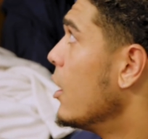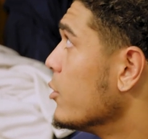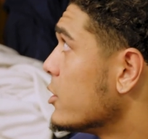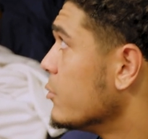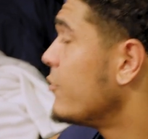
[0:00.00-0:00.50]

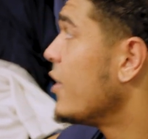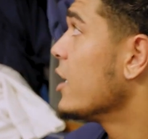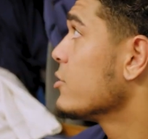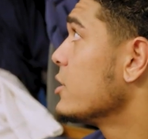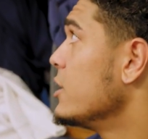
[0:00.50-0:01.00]
with some
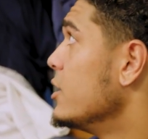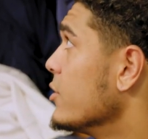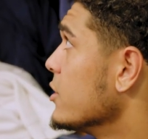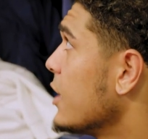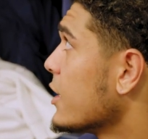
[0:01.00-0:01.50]
fast
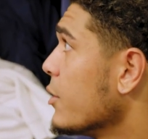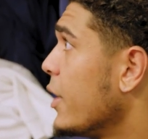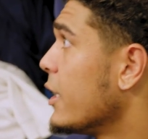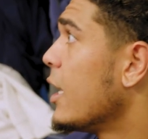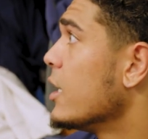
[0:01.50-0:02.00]
receivers that can
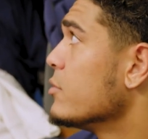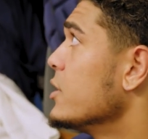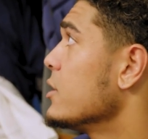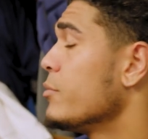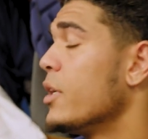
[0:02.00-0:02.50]
make guys
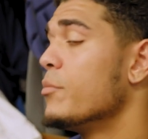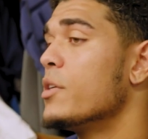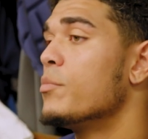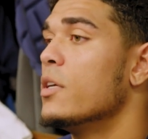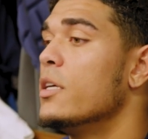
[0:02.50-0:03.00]
miss and make
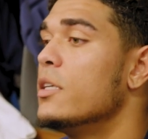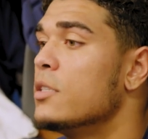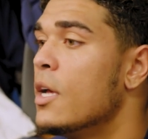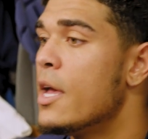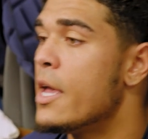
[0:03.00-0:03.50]
big
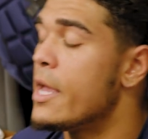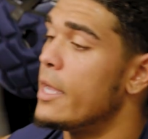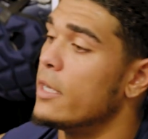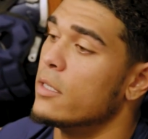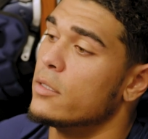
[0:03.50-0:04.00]
plays.
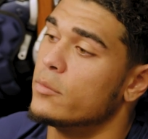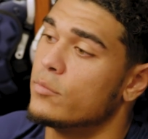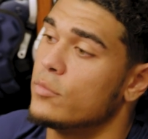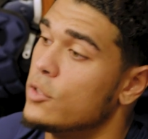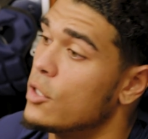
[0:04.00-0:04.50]

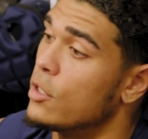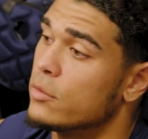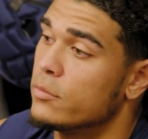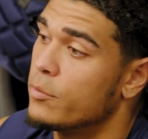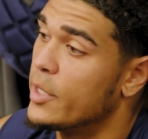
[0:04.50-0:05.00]
And,
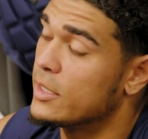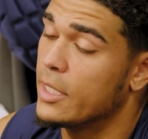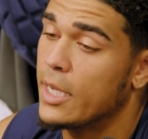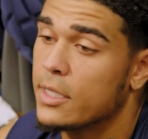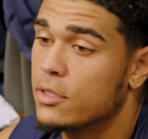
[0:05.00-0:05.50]
best
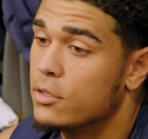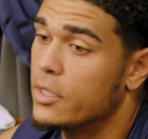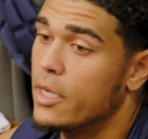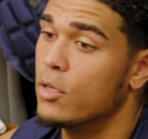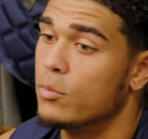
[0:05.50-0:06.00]
thing I could do
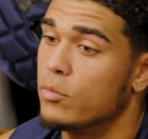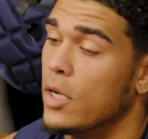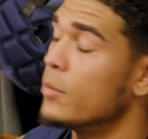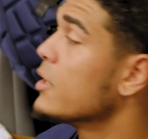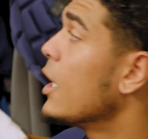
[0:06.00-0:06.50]
to help
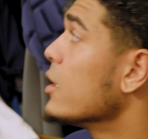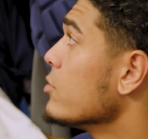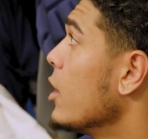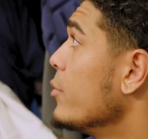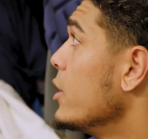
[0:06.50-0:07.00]
the guys
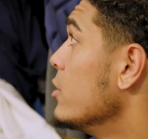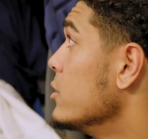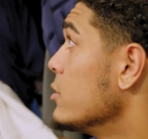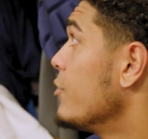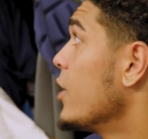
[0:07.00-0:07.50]
around me
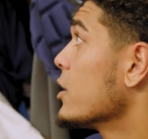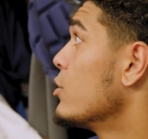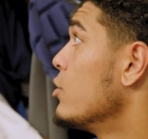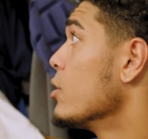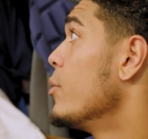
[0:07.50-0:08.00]
is affect the
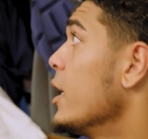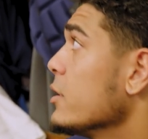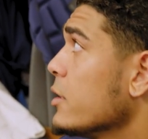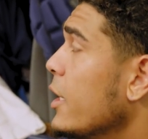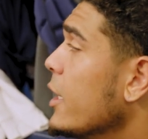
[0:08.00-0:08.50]
quarterback.
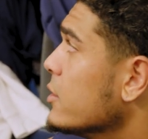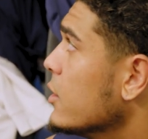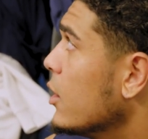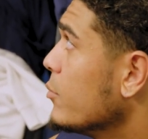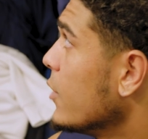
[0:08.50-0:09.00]
Hands
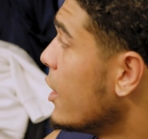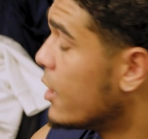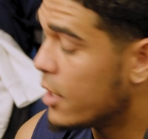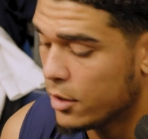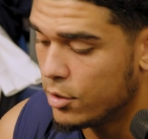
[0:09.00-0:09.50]
up,
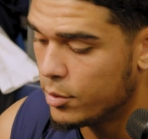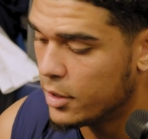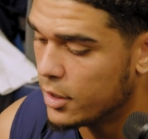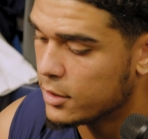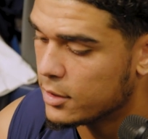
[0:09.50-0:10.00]
QB
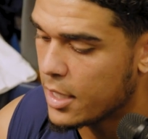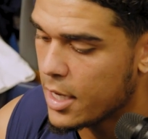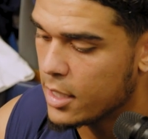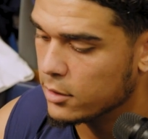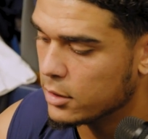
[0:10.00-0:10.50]
hits,
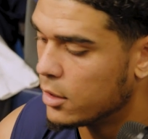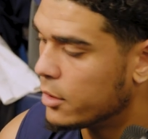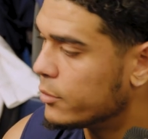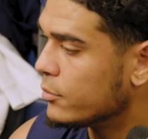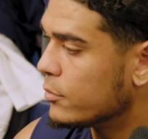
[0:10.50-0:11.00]
sacks,
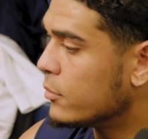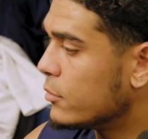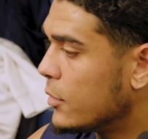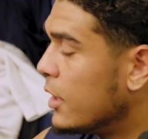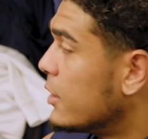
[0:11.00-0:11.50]

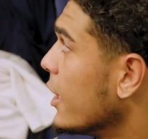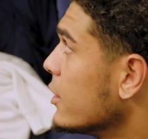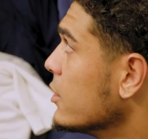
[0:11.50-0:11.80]
anything